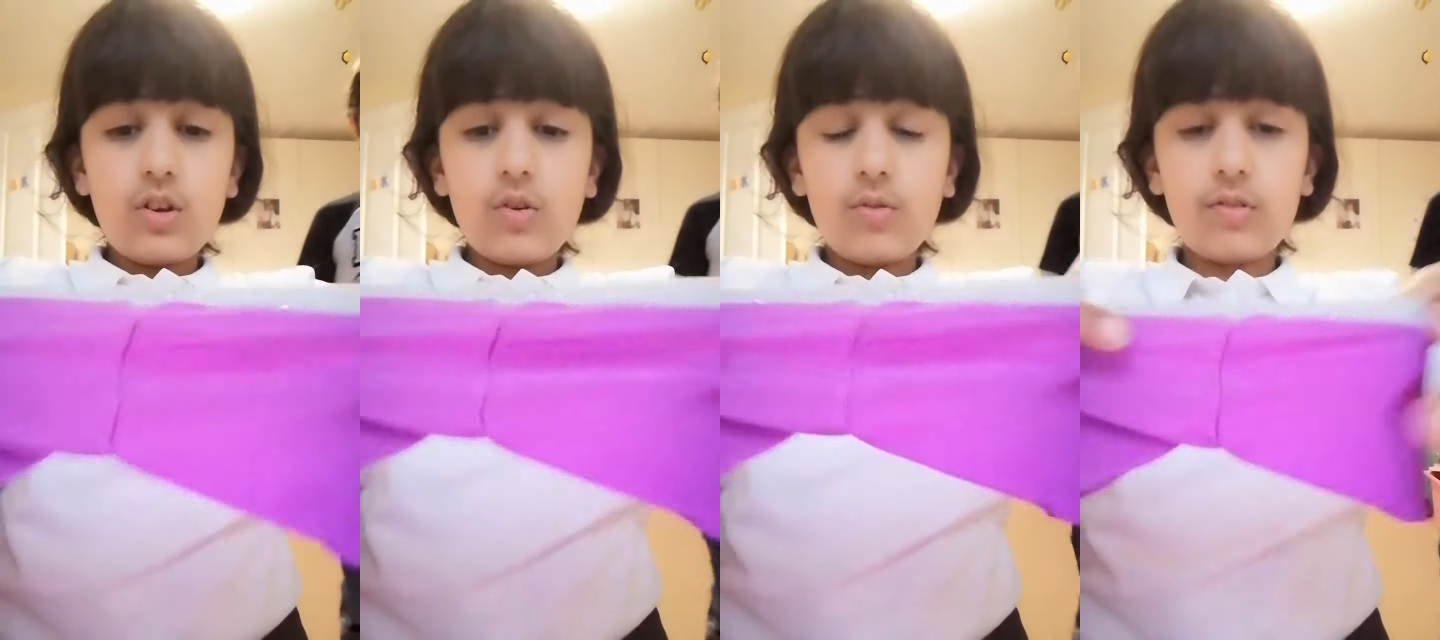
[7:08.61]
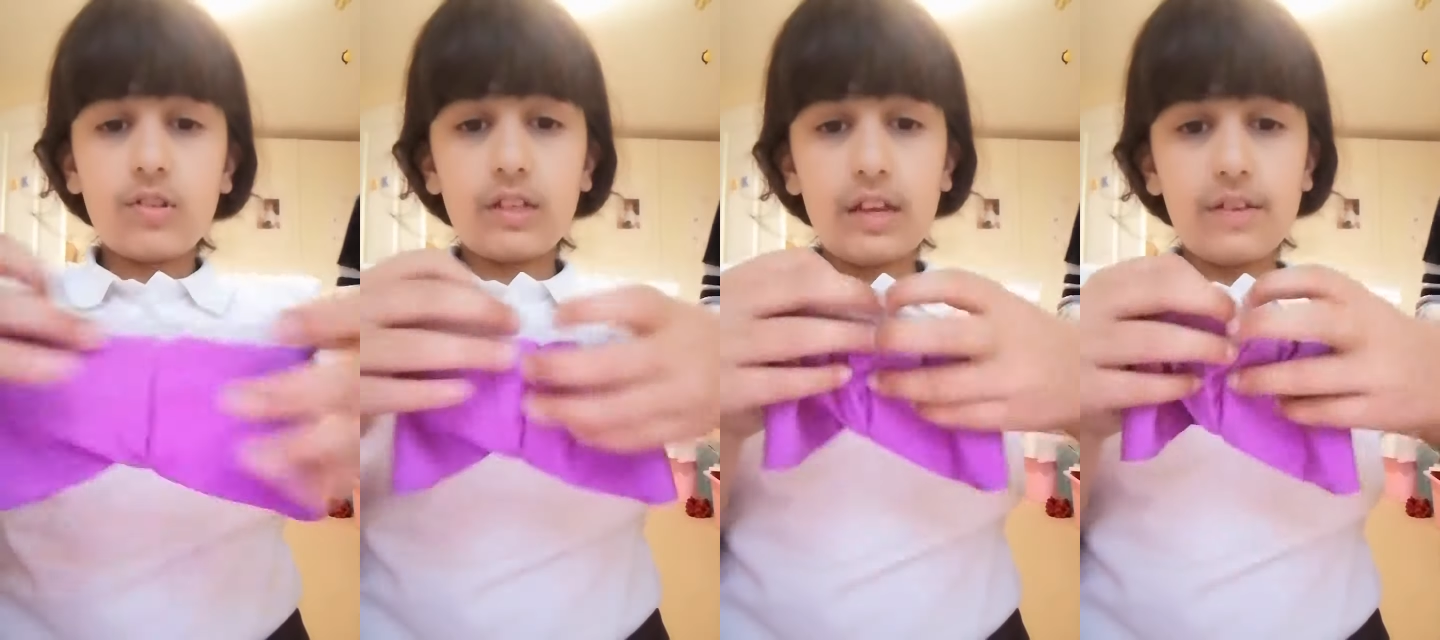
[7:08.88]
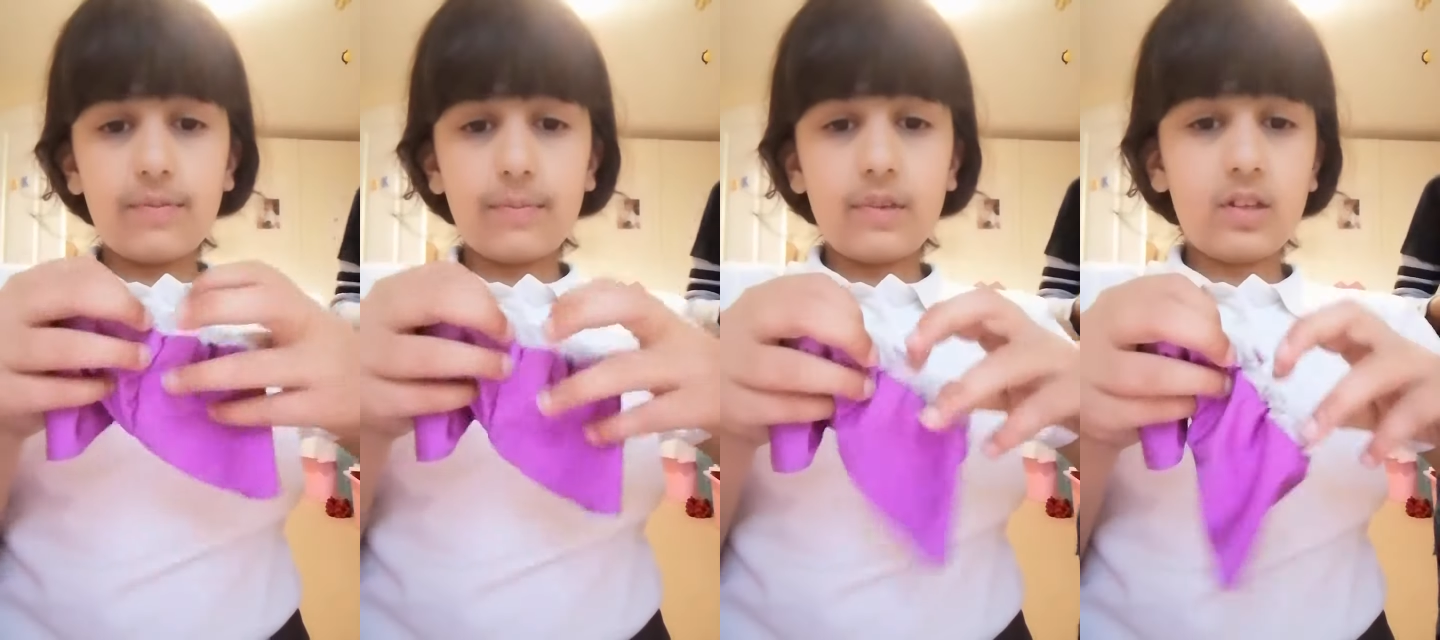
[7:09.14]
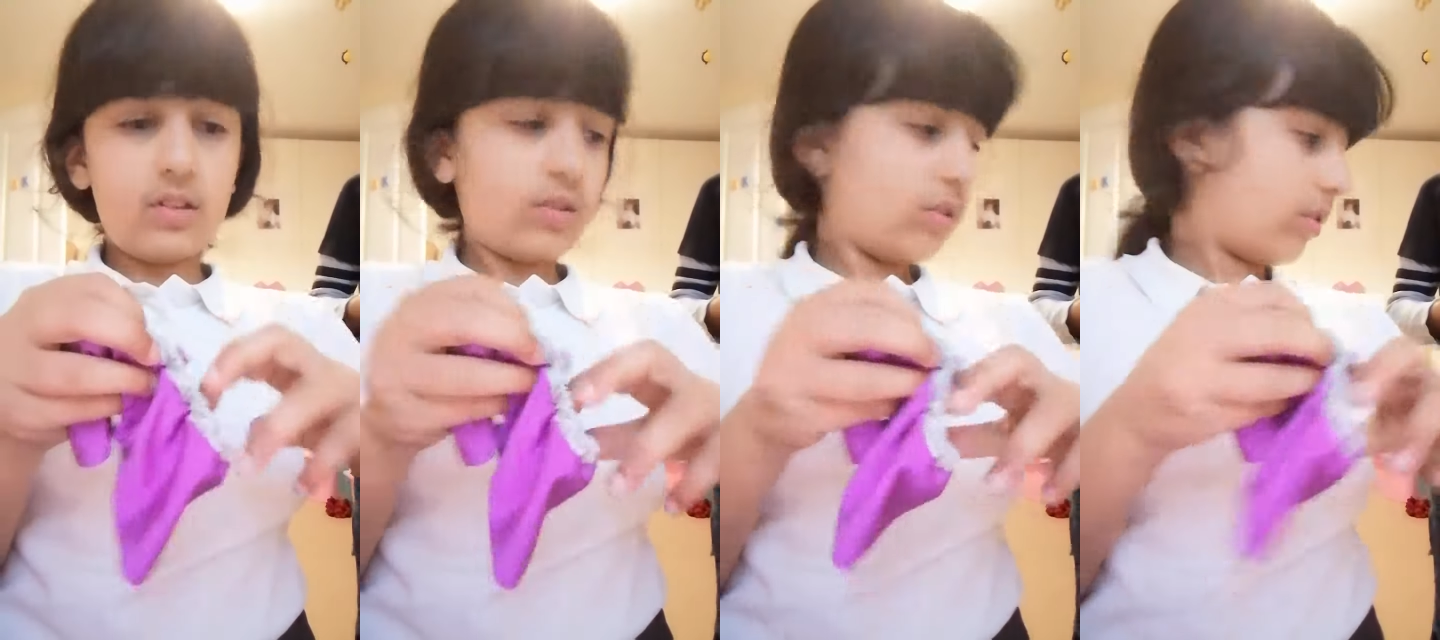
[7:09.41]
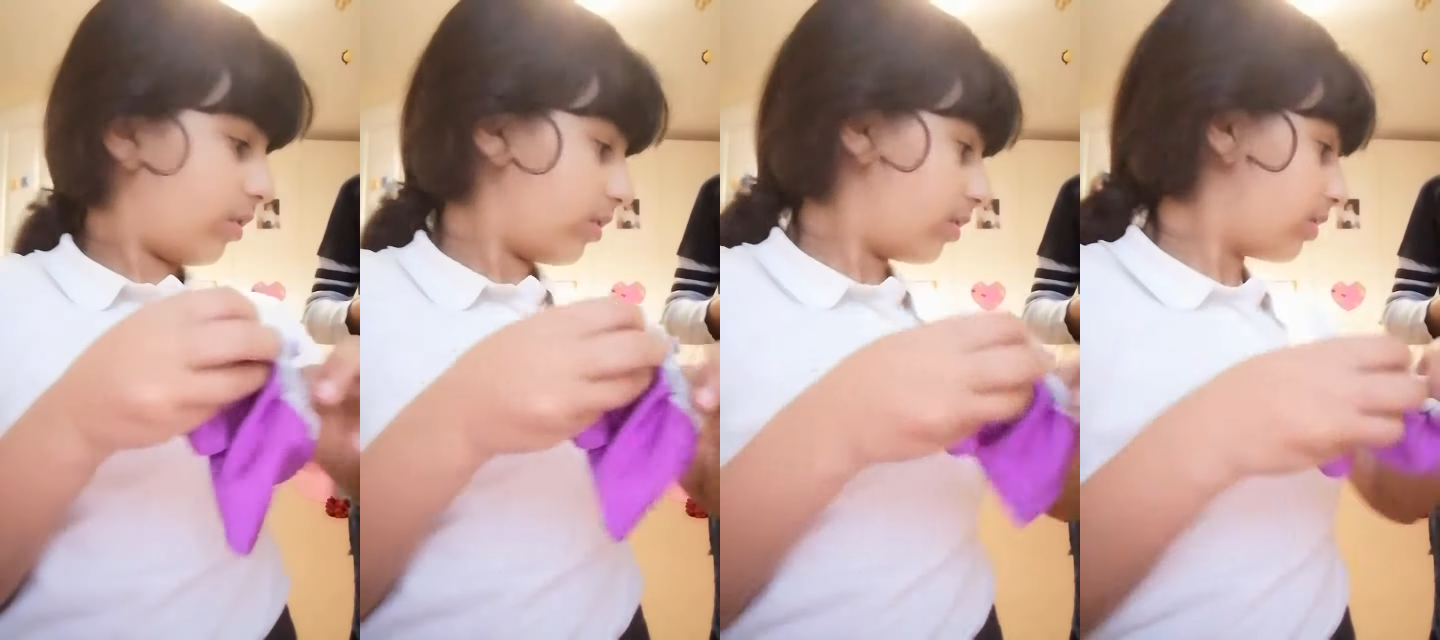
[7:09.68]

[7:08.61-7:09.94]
got gave me a lot of